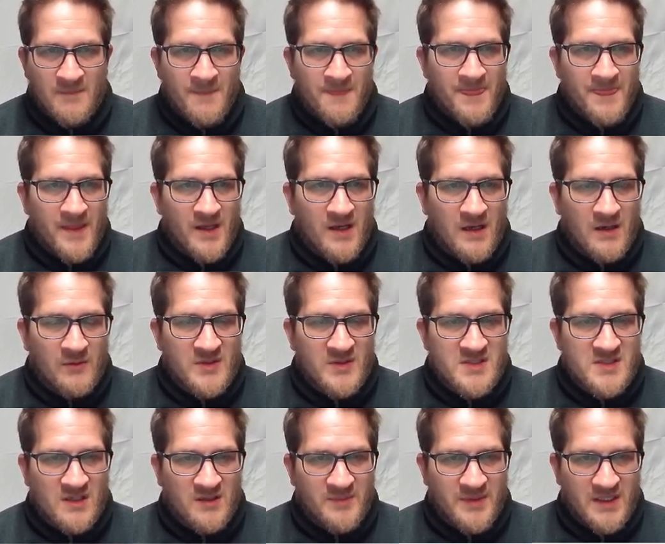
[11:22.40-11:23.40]
uh,
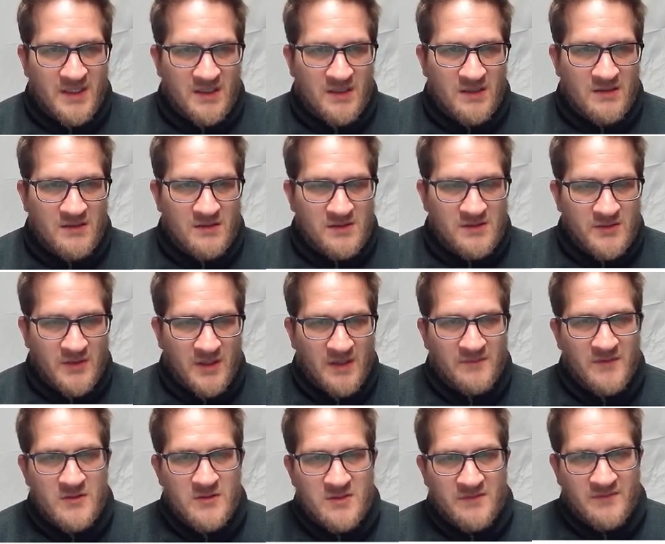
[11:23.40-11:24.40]
which I'll be doing a
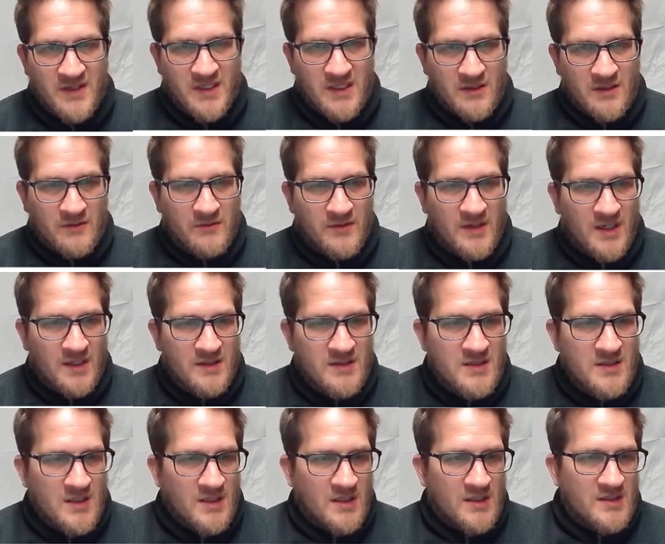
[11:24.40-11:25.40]
future video on.
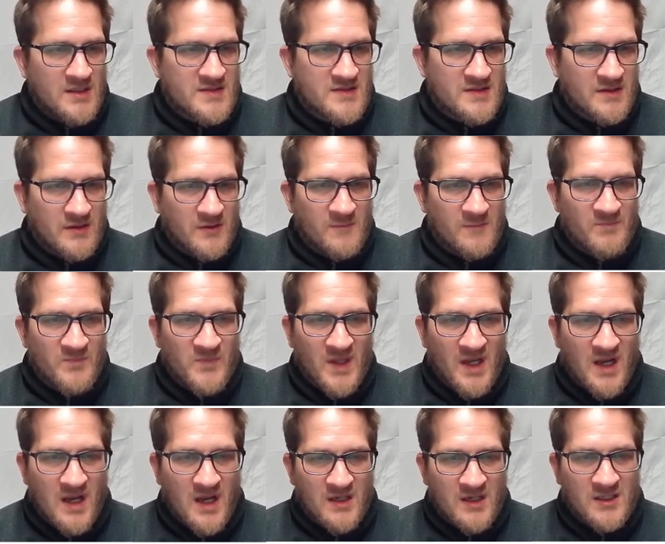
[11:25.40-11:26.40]
So
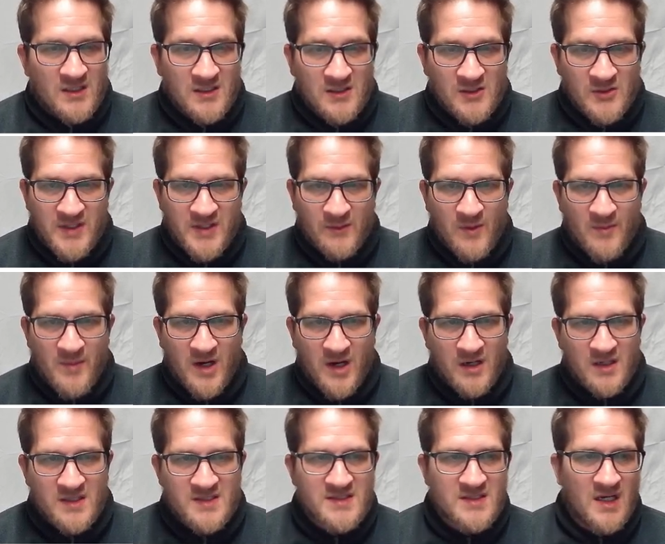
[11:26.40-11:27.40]
uh, concluding
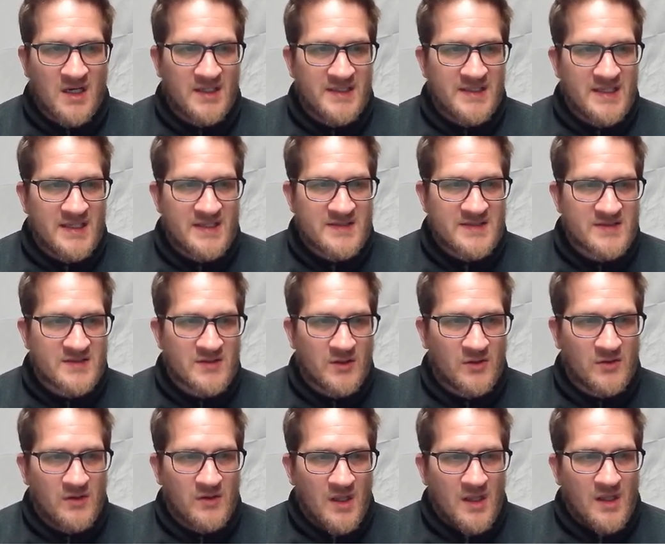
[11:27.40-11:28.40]
remarks on this.
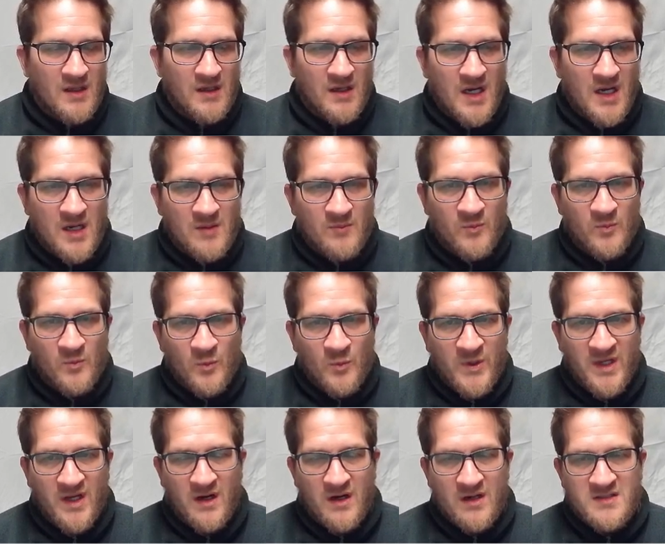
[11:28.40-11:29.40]
So um,
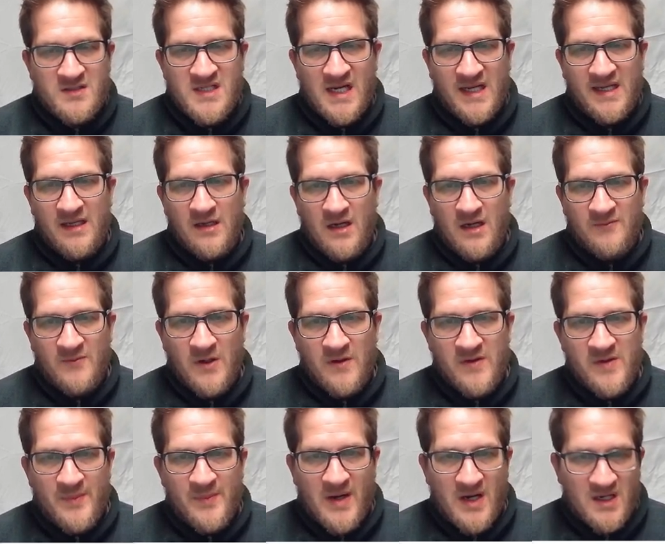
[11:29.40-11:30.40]
we are checking off all
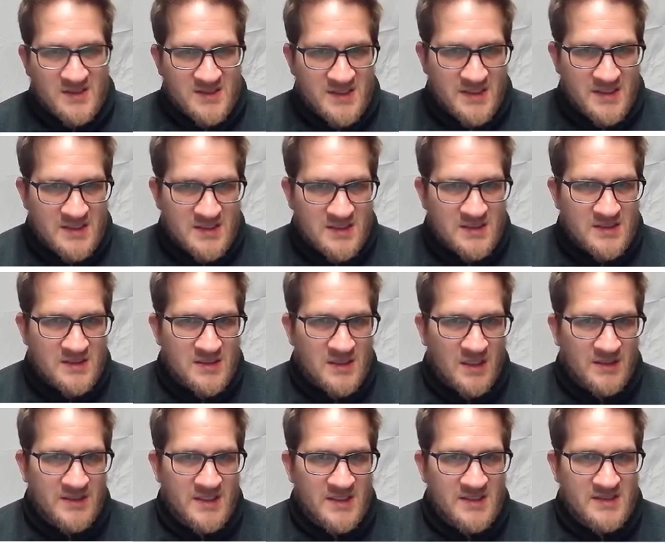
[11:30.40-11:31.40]
the boxes
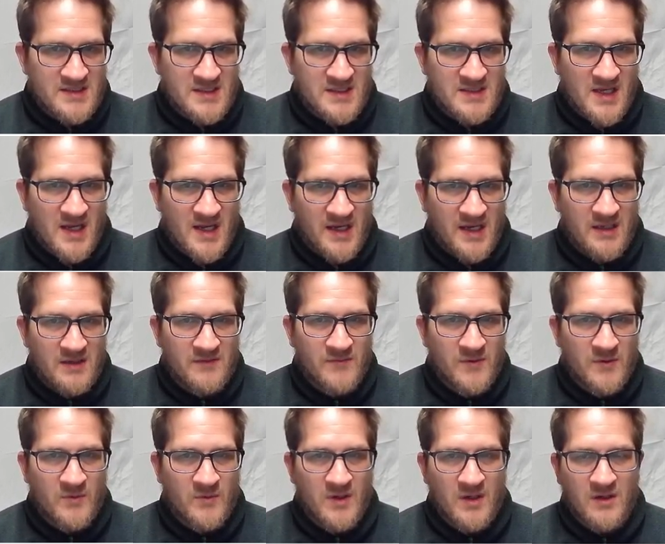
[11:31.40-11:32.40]
on this design
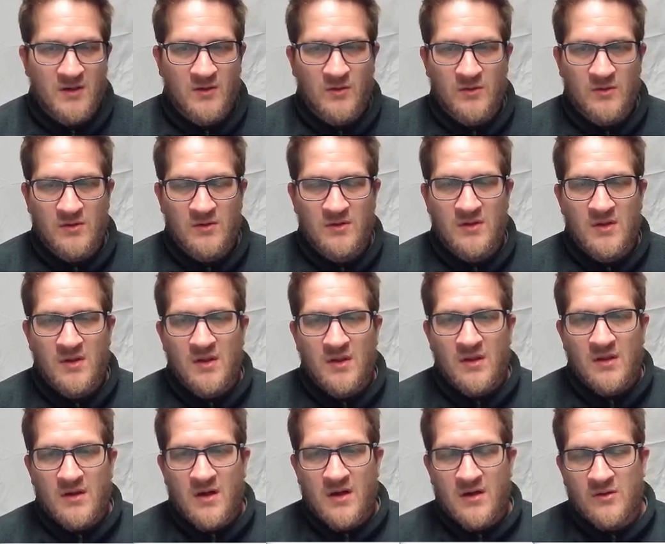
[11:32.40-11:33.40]
for what our goal
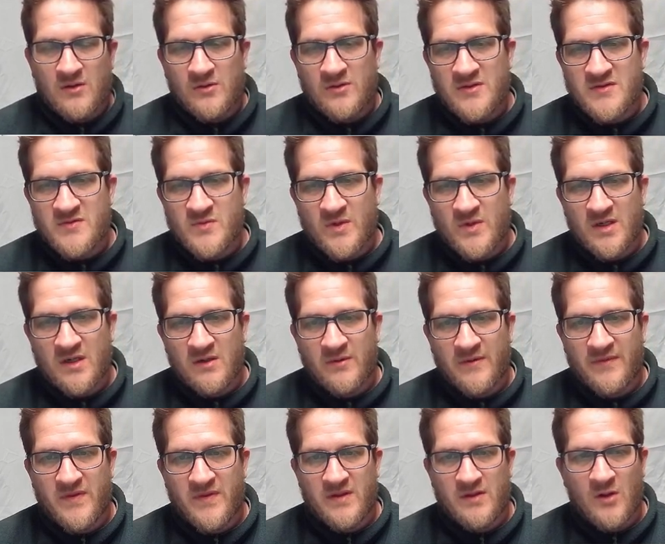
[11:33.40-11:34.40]
our goals were
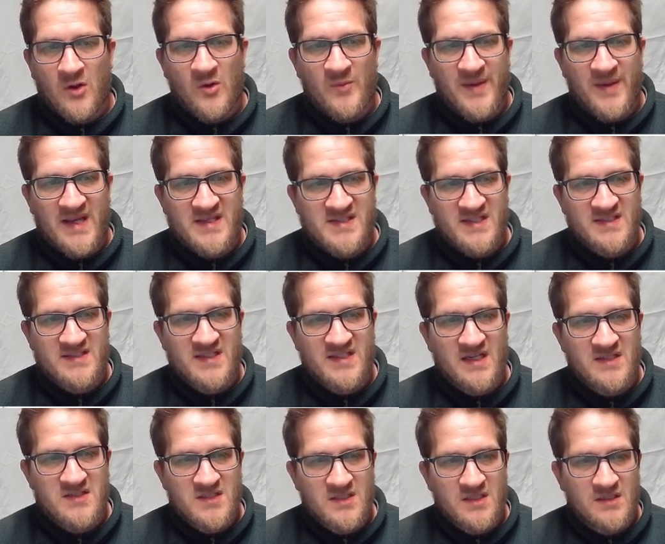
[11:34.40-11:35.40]
with the low bass
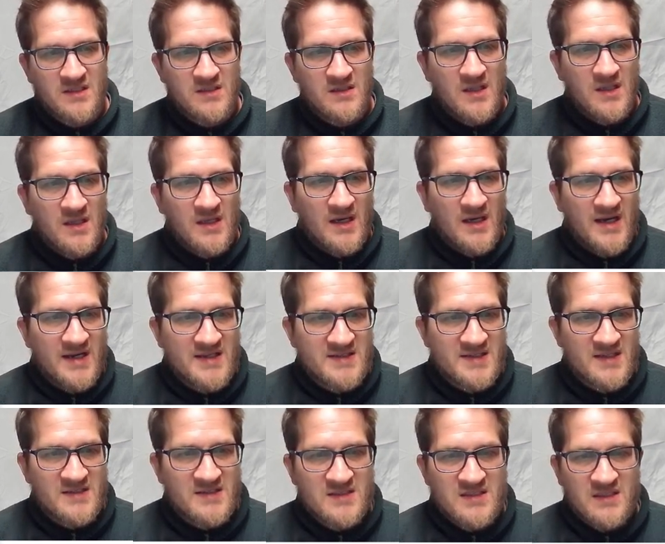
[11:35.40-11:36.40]
extension, high
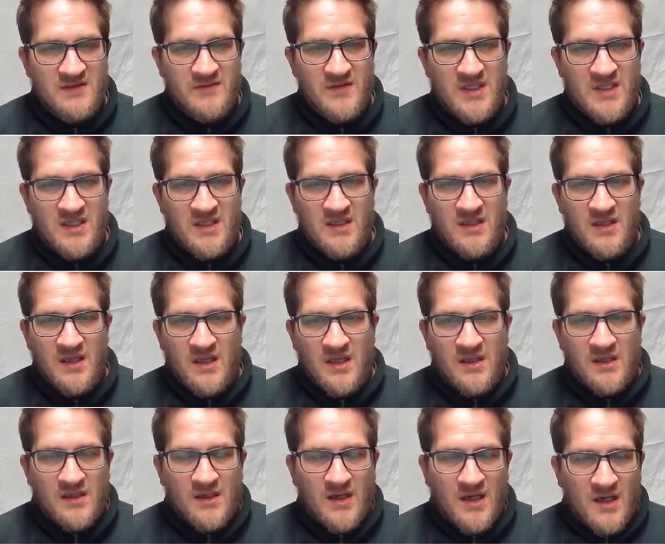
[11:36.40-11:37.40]
sensitivity.
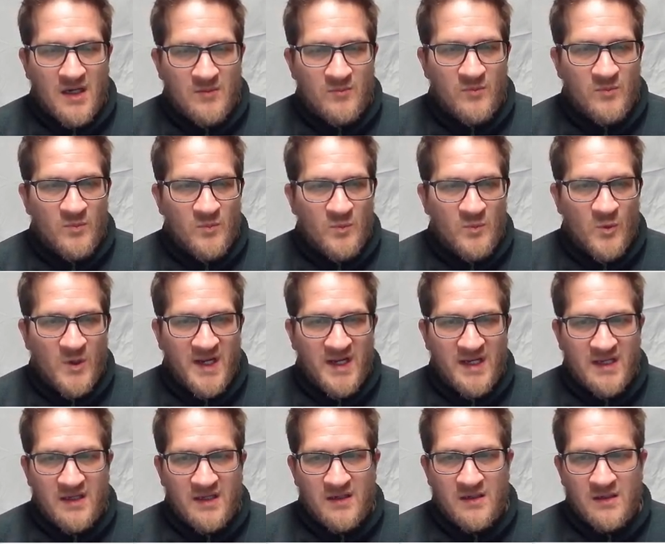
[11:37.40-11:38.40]
Um, we're
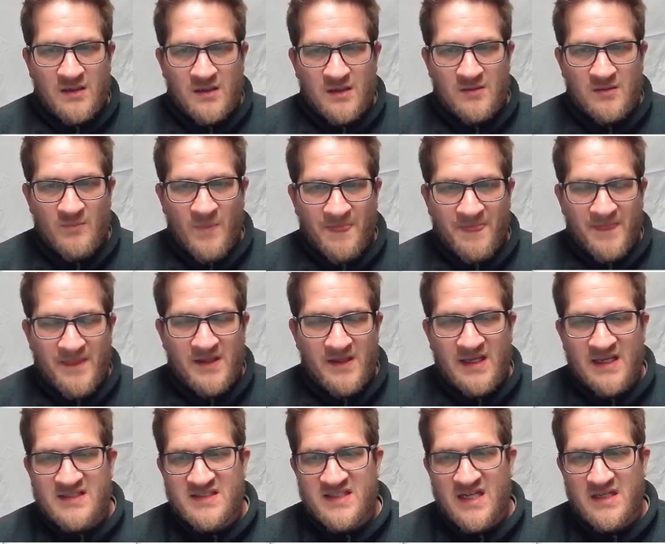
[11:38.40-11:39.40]
getting
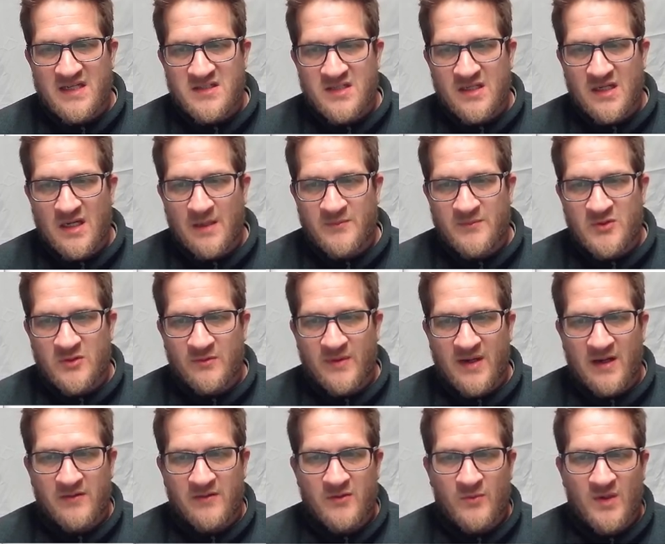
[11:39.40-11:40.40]
extension up to
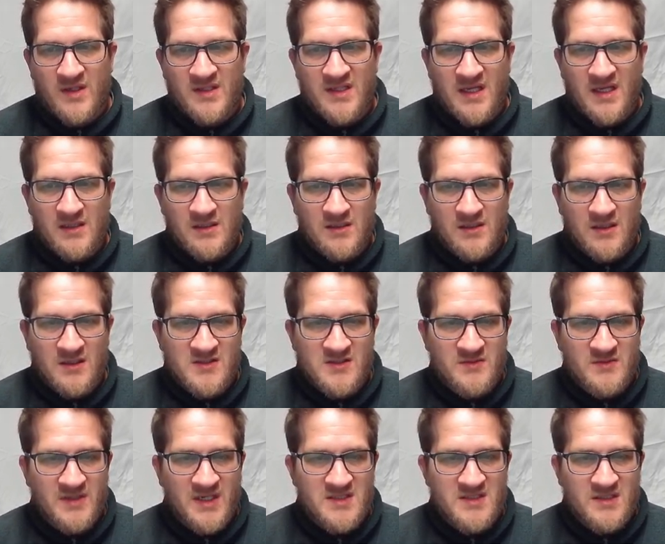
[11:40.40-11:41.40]
around the one kilohertz
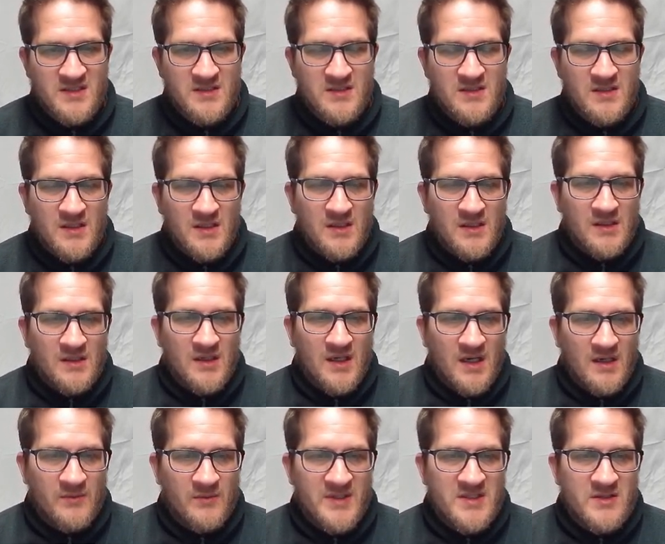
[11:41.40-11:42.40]
region
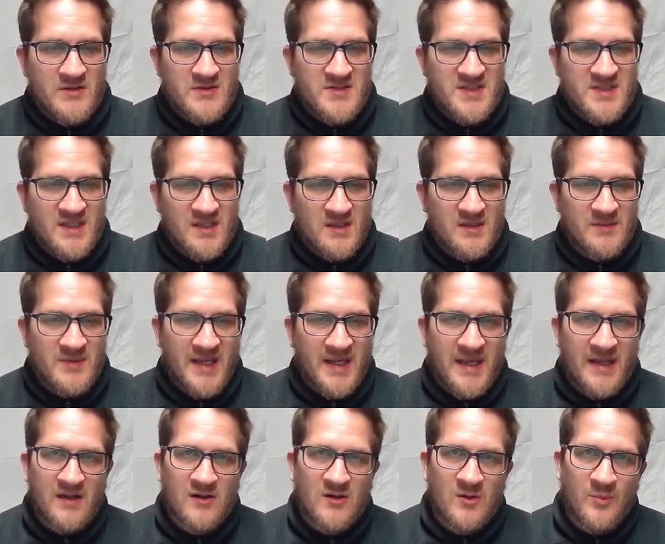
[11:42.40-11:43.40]
uh, we do see a
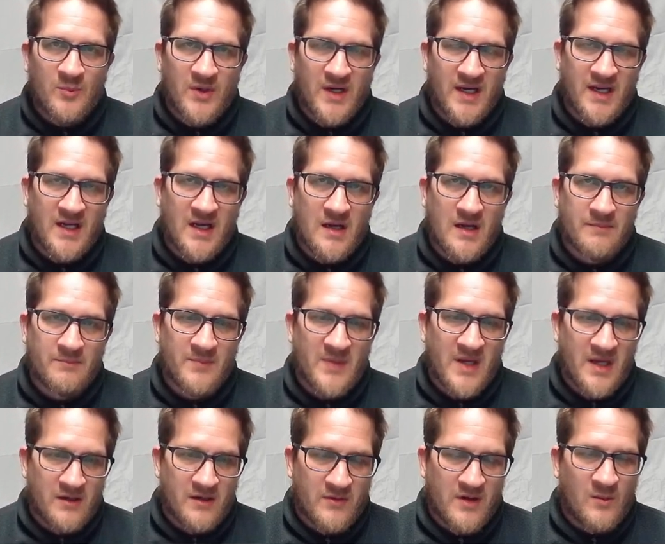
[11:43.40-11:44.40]
mechanical breakup
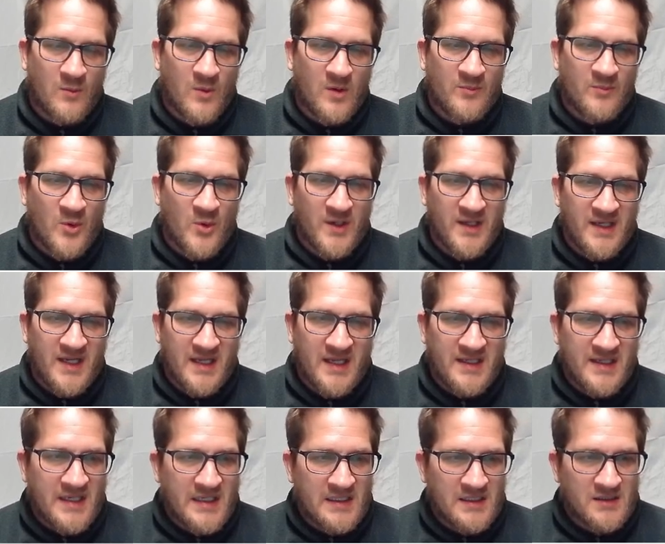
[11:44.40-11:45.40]
at around 1.8
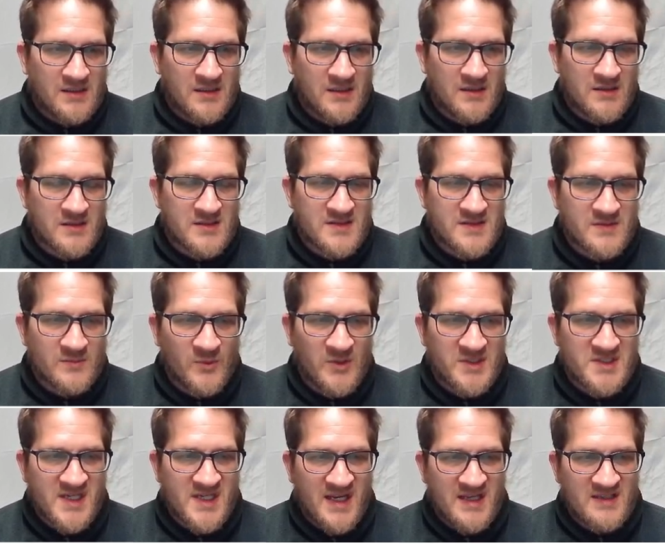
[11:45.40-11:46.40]
kilohertz, in
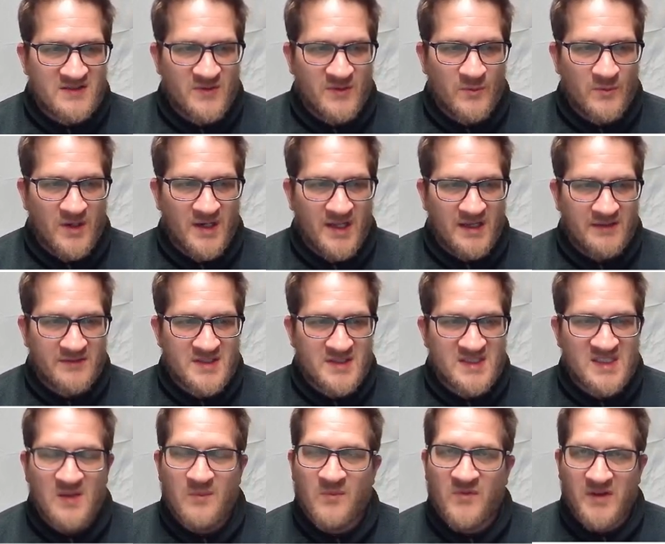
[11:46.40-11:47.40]
which case we would want to have a
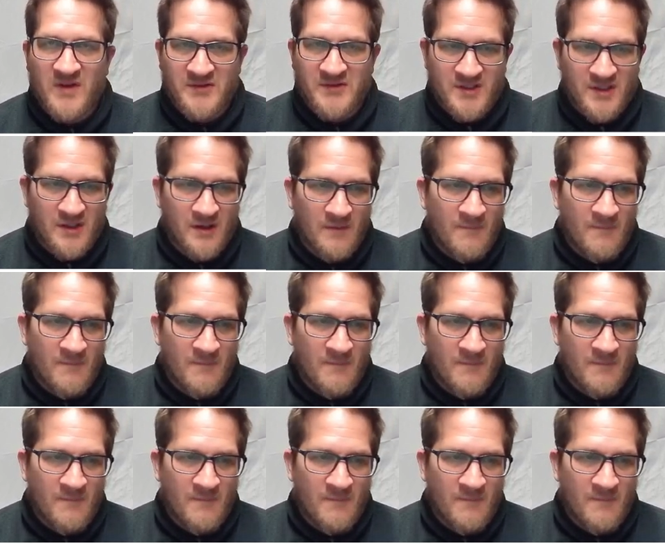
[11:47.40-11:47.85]
steep filter